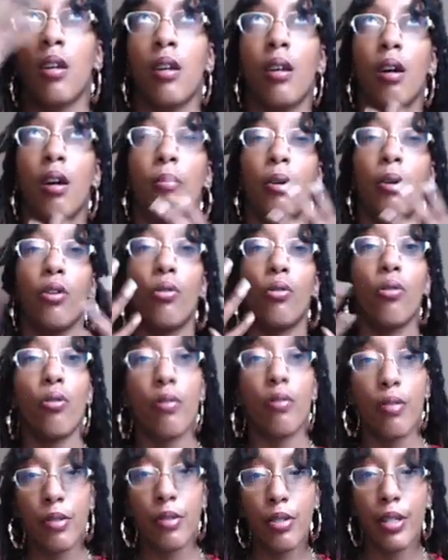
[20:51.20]
about
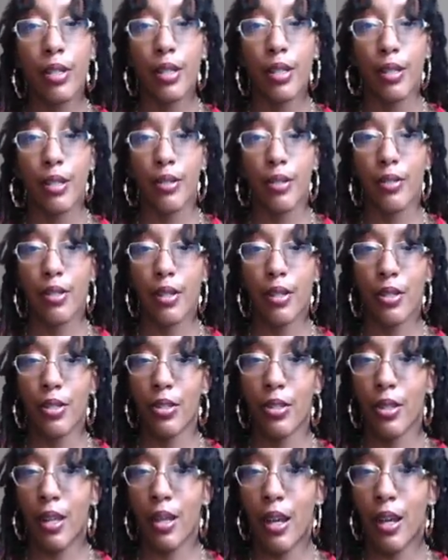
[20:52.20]
quarantines
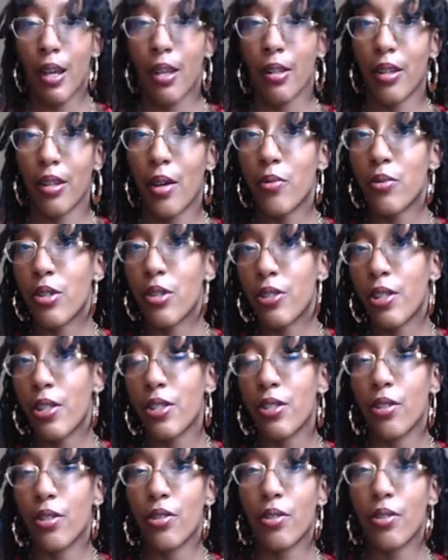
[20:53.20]
is that, and I was just
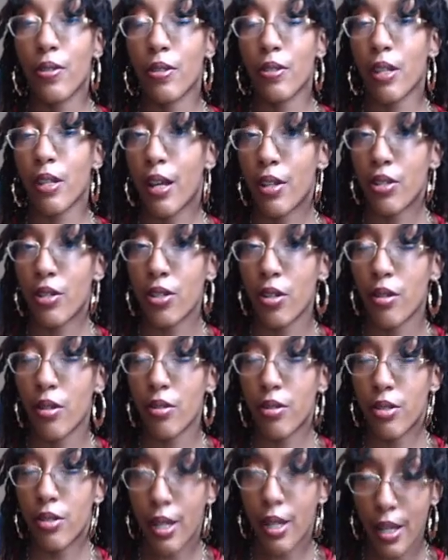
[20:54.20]
listening to a science
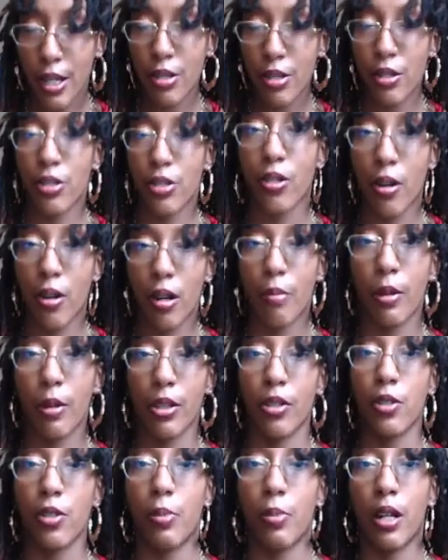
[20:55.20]
scientist talk about
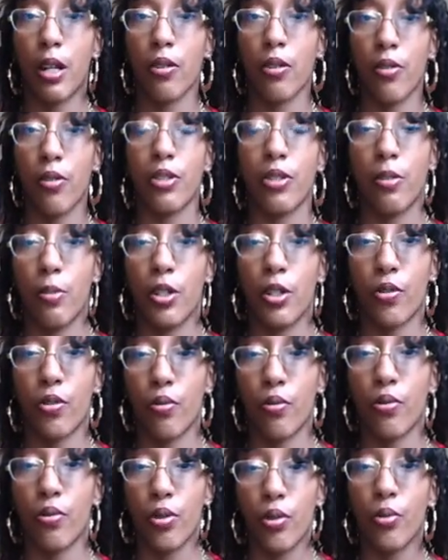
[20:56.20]
this, but I know this to be
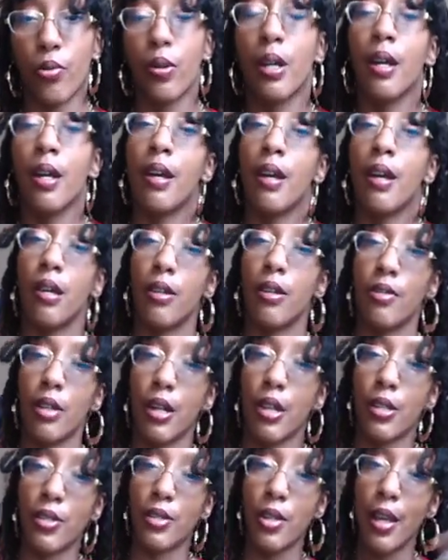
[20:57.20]
true too, is
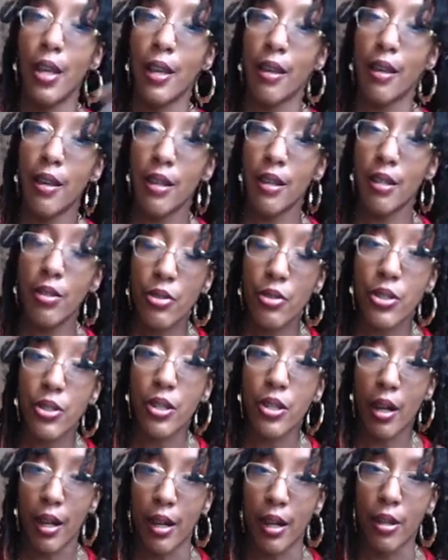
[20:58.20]
that staying
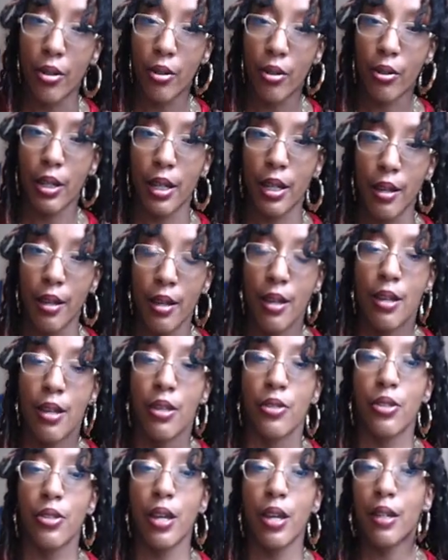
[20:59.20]
inside, okay,
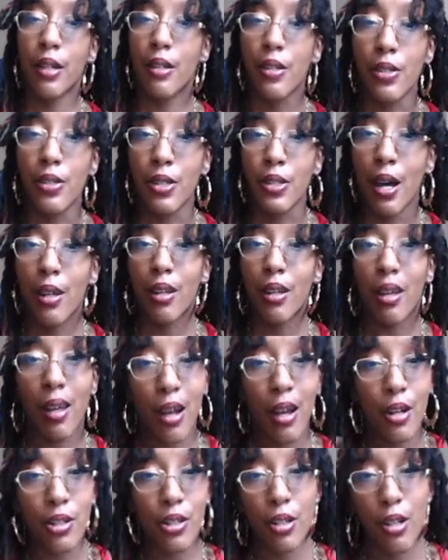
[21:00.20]
staying inside
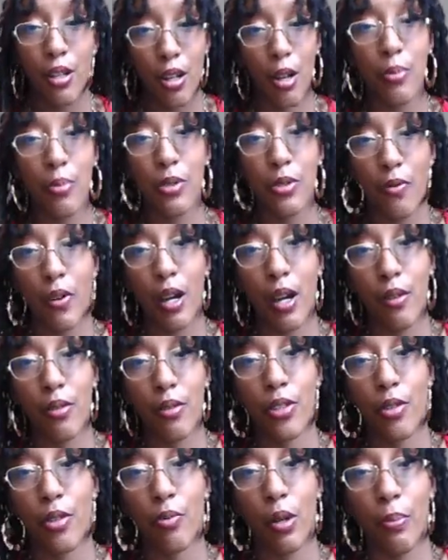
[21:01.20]
actually helps the virus
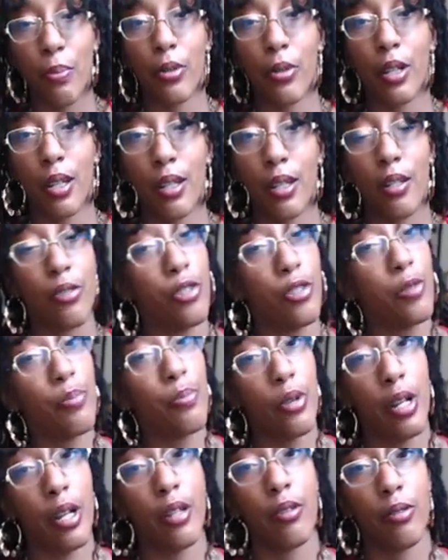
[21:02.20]
to replicate and
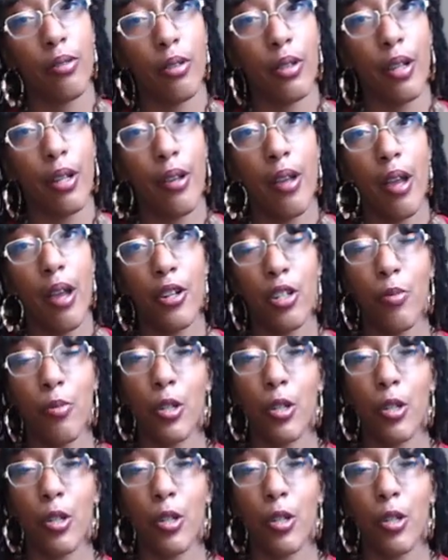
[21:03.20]
spread, okay, it actually